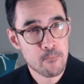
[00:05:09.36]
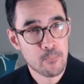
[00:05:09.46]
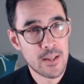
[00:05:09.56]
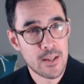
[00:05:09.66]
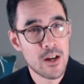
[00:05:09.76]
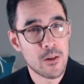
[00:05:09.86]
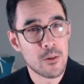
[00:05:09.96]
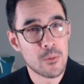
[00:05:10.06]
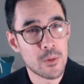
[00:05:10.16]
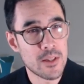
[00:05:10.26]

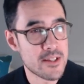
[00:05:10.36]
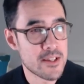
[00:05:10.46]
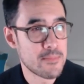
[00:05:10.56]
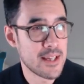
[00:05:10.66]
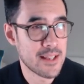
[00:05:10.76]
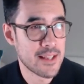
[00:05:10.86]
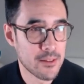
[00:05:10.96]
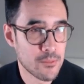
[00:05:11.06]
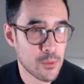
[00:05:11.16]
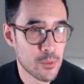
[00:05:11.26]
Now, what does this mean then?
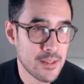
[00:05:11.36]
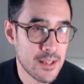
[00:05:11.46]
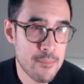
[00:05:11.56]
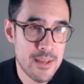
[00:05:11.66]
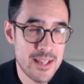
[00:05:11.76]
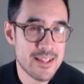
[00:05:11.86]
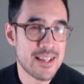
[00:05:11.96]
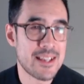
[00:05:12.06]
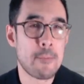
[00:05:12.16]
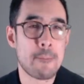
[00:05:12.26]
Well, it means
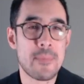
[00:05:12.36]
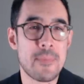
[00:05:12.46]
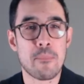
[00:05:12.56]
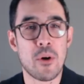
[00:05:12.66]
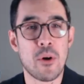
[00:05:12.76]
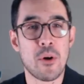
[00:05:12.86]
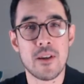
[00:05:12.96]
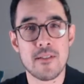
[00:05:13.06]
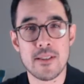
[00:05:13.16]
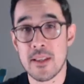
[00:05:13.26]
then that being
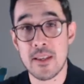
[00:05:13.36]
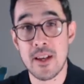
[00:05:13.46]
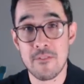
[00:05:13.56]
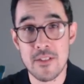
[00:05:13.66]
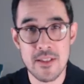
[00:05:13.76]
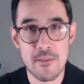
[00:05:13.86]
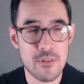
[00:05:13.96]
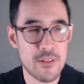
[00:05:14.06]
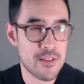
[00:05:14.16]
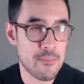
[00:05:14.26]
popular isn't enough, as I
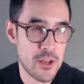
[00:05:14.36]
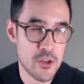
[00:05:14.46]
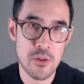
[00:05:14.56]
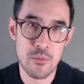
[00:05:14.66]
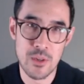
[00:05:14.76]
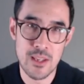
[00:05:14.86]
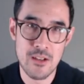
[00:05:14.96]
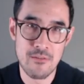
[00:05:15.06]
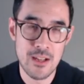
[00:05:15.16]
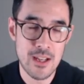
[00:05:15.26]
briefly mentioned with
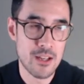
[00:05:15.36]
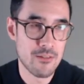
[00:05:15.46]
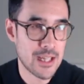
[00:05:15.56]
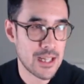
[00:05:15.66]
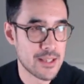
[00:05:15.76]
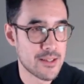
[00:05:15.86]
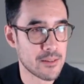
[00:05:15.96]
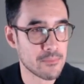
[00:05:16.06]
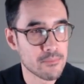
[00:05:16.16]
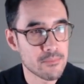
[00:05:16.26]
Hillary
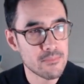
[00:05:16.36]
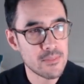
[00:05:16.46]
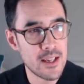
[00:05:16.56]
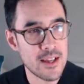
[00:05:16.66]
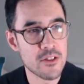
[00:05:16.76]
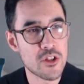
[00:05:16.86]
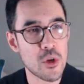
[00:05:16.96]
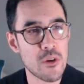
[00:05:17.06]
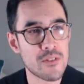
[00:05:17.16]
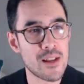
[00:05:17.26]
Clinton. And
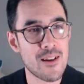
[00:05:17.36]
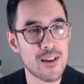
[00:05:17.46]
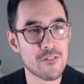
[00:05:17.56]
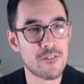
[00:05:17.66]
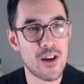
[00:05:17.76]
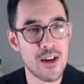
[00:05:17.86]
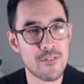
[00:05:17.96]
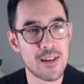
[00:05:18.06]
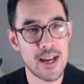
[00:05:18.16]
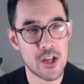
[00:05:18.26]
two of the last five
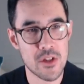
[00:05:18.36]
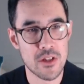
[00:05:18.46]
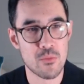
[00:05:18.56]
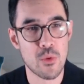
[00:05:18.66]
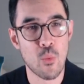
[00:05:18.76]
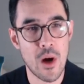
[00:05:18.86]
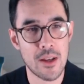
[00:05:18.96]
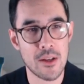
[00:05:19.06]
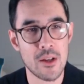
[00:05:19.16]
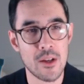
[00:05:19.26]
elections were
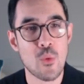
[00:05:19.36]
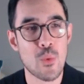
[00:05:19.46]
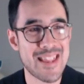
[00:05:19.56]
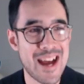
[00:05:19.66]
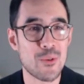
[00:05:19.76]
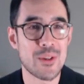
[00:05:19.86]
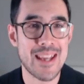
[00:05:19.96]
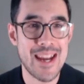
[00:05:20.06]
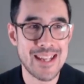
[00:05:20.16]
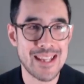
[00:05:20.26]
won without
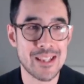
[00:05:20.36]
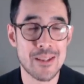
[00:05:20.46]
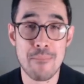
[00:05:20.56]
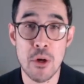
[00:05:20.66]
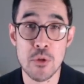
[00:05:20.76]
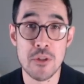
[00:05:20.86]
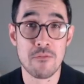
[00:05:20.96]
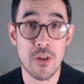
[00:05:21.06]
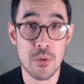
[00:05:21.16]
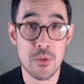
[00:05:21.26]
gaining the most
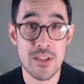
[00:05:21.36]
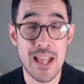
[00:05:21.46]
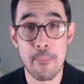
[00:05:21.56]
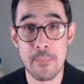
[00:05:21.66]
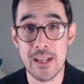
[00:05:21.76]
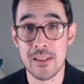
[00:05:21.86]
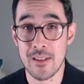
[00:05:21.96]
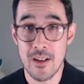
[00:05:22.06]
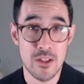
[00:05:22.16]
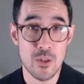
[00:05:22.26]
votes, that being the
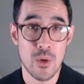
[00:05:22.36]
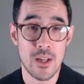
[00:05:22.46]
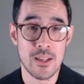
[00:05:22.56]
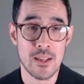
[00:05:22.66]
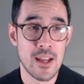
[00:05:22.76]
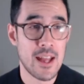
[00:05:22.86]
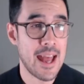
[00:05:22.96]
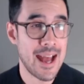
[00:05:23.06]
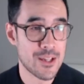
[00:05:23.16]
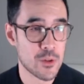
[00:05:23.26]
last one
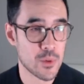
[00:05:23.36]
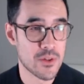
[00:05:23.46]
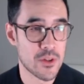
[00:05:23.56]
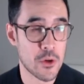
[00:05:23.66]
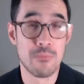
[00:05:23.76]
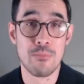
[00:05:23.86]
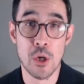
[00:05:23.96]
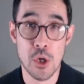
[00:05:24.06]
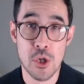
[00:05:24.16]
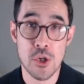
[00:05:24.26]
and also
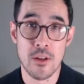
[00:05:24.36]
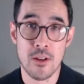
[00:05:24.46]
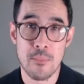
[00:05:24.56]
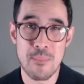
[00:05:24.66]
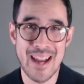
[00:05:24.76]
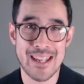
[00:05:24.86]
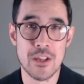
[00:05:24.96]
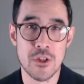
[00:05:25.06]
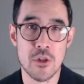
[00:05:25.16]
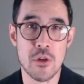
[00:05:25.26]
Bush back
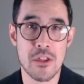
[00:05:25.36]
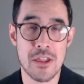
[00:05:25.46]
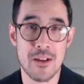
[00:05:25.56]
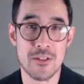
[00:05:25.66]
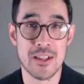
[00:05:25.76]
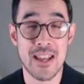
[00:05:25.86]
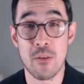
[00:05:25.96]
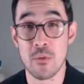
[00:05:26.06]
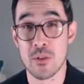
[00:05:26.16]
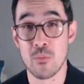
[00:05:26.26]
in two thousand. That
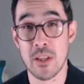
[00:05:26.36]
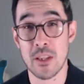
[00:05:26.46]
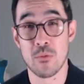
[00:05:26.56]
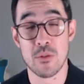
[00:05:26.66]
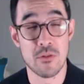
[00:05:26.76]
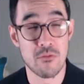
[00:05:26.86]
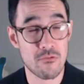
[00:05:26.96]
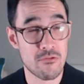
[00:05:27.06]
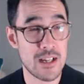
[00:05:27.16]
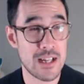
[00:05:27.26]
was the one that was a
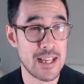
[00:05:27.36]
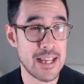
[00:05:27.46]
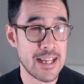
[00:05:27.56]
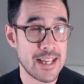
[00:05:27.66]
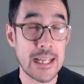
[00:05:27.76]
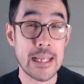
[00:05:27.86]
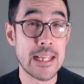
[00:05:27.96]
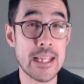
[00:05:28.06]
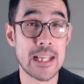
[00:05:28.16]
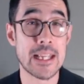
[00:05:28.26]
really
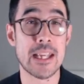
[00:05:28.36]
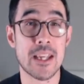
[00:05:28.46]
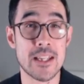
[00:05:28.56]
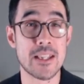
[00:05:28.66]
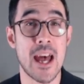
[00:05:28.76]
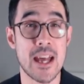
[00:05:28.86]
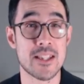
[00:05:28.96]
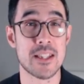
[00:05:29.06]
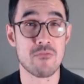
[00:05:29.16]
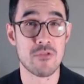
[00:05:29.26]
legally
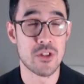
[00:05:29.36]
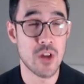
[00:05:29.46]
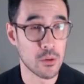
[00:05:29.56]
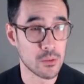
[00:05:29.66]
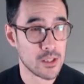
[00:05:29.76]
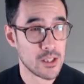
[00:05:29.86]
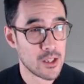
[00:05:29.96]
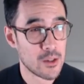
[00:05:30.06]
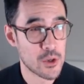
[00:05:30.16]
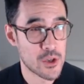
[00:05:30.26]
contested result,
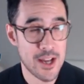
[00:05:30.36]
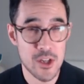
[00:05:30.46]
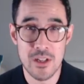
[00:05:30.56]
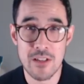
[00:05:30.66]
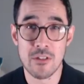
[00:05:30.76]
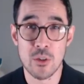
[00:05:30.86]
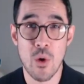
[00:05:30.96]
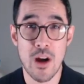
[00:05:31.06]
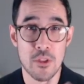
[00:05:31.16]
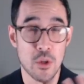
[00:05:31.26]
which actually
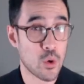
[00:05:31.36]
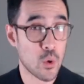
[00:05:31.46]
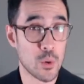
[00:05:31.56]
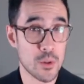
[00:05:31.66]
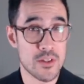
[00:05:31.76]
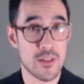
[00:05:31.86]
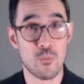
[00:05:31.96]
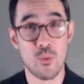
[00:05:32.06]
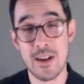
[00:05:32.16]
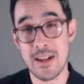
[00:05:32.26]
required the courts, and
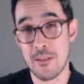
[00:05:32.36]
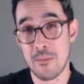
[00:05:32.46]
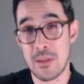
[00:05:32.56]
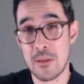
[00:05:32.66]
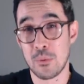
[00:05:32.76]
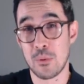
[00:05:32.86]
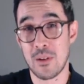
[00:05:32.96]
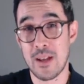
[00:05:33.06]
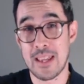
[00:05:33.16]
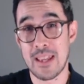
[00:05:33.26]
why people
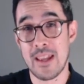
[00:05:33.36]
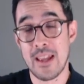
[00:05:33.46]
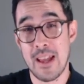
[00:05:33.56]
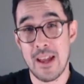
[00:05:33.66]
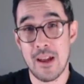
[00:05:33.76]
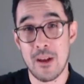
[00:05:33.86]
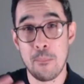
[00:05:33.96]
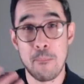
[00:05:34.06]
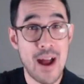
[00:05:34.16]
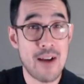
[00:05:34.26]
like um,
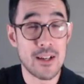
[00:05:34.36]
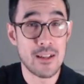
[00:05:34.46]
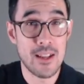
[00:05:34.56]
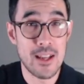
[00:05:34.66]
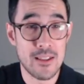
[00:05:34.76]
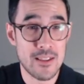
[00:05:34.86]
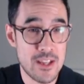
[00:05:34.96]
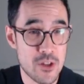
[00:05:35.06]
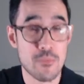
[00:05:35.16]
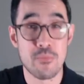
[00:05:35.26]
Barrett in the
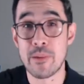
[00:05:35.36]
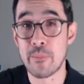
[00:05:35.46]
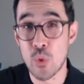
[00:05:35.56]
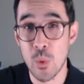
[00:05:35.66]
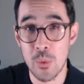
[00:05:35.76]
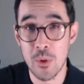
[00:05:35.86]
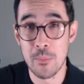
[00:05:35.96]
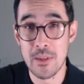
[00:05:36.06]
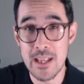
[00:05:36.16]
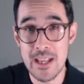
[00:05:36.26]
Supreme Court
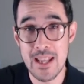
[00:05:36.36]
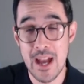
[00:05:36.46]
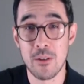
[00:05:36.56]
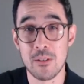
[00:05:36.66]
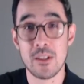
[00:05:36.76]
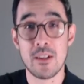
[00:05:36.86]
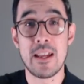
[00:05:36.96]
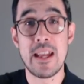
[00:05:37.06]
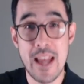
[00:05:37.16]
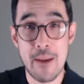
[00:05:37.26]
nominee now
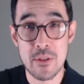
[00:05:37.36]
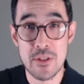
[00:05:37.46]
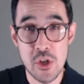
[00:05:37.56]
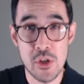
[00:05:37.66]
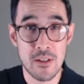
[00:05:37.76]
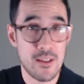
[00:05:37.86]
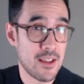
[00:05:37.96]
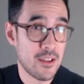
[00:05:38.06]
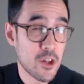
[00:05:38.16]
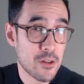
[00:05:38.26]
in that position
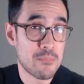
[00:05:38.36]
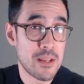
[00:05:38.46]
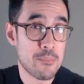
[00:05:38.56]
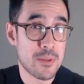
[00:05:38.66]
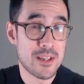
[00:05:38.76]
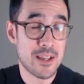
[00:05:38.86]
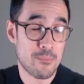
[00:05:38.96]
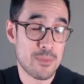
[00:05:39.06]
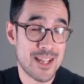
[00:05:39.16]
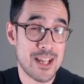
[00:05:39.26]
could be
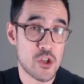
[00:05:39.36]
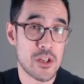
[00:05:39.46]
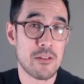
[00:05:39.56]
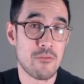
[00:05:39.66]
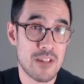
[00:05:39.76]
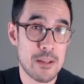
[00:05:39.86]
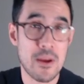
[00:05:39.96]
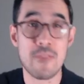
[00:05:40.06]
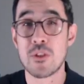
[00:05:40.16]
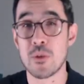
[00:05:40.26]
potentially really
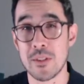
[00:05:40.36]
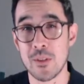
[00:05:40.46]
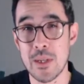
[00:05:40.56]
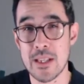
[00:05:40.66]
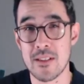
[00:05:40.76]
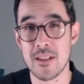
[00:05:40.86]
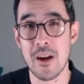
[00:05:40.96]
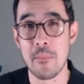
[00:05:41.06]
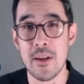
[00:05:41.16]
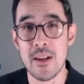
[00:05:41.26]
pivotal in the weeks to
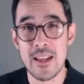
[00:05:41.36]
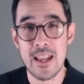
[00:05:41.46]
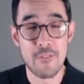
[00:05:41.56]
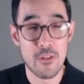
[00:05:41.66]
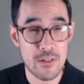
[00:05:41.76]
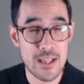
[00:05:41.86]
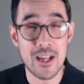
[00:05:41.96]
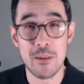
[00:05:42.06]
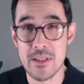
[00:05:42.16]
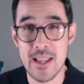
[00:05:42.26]
come if it really
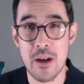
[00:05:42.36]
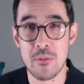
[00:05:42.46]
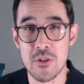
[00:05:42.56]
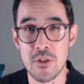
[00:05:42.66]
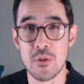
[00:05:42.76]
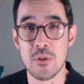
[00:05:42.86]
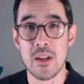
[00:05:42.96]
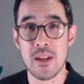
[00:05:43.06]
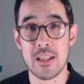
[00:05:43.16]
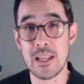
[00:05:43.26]
comes down to
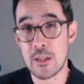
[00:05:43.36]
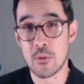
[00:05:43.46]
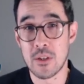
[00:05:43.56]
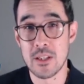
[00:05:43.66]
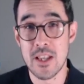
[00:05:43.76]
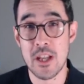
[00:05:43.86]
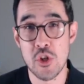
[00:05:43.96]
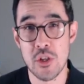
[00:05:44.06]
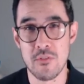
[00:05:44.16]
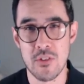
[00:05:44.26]
legal
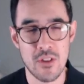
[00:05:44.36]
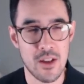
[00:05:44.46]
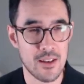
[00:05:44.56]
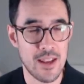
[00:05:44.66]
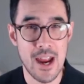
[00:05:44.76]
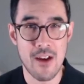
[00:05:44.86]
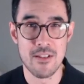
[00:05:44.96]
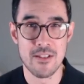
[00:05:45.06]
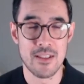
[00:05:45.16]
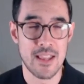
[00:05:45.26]
contention over certain
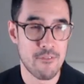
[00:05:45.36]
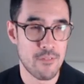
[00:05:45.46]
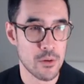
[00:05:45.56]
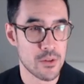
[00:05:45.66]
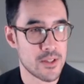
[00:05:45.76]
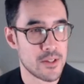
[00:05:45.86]
areas in their votes.